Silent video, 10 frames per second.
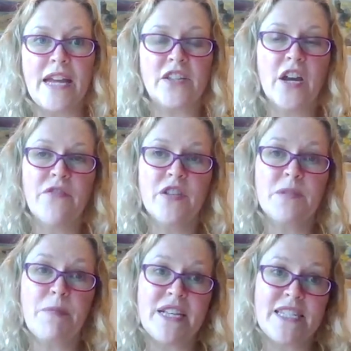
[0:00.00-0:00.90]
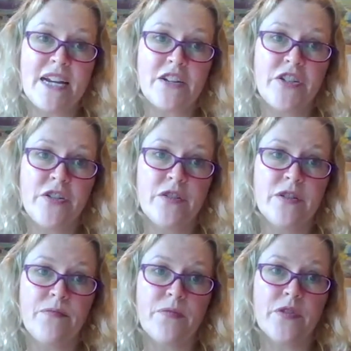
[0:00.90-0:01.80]
It's governed by
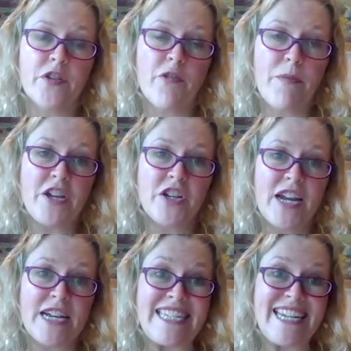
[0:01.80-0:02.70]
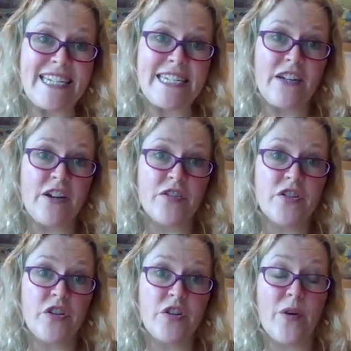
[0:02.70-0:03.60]
statute. the Cremation Acts
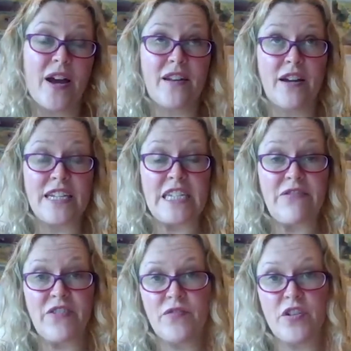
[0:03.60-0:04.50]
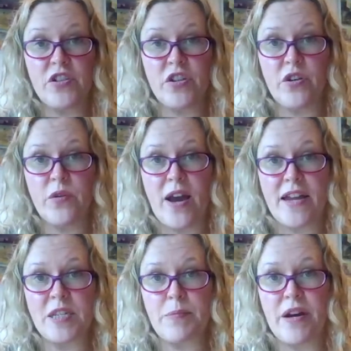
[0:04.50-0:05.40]
1902 and 1952
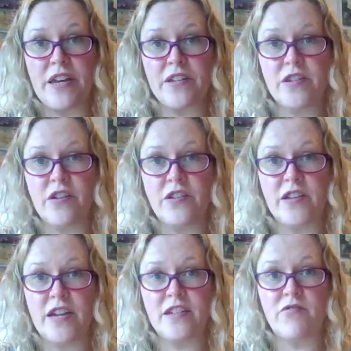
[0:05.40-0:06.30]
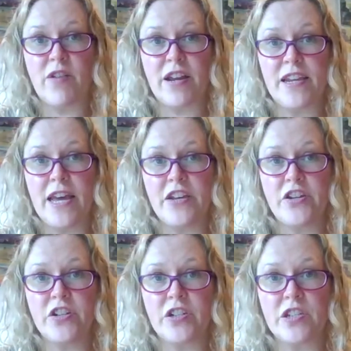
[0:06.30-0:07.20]
and by associated
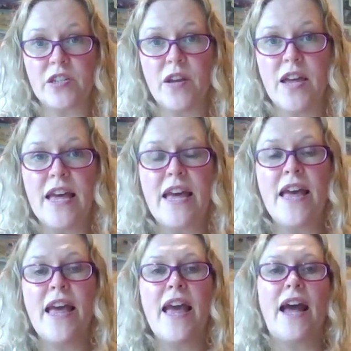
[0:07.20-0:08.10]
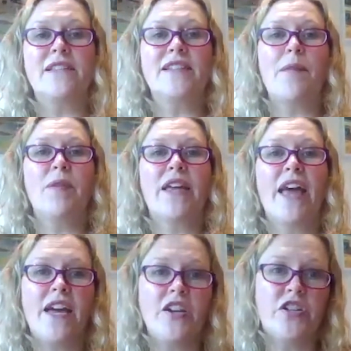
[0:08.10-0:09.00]
regulations. And an
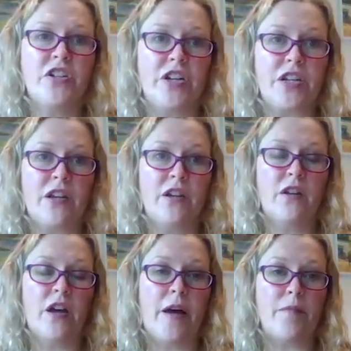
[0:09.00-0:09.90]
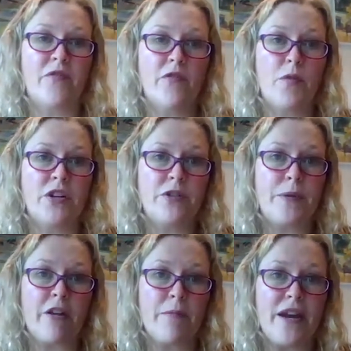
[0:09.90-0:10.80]
application for a body to
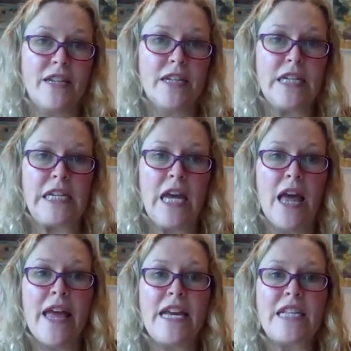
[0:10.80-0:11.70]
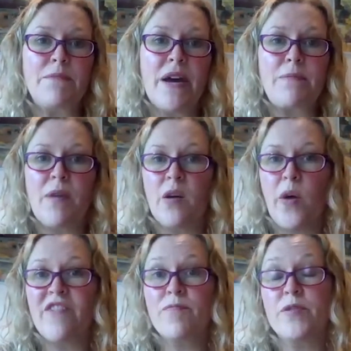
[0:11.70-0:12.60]
be cremated is made by
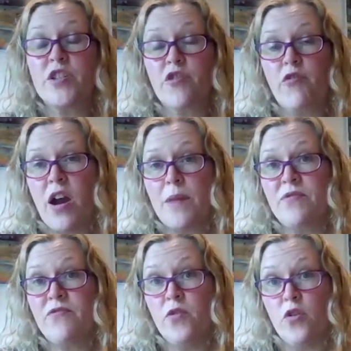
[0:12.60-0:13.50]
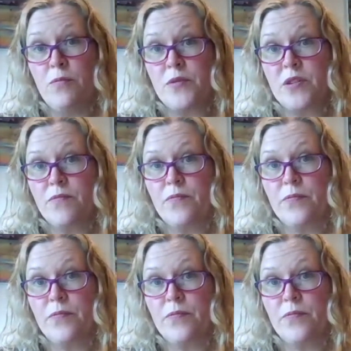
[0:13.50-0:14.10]
way of prescribed forms.